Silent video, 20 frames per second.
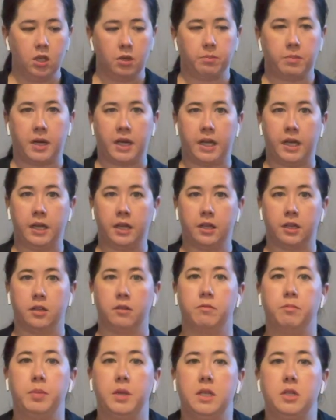by kind
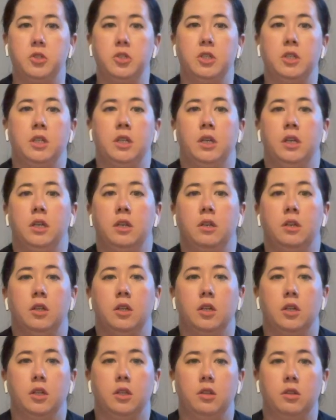of pinching
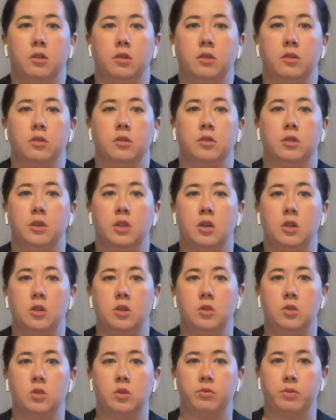your
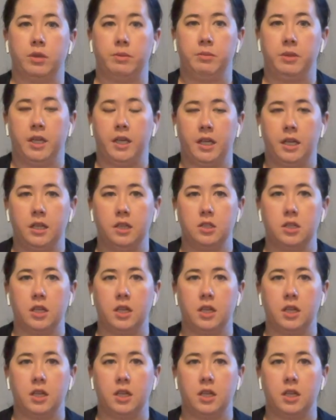low rib cage.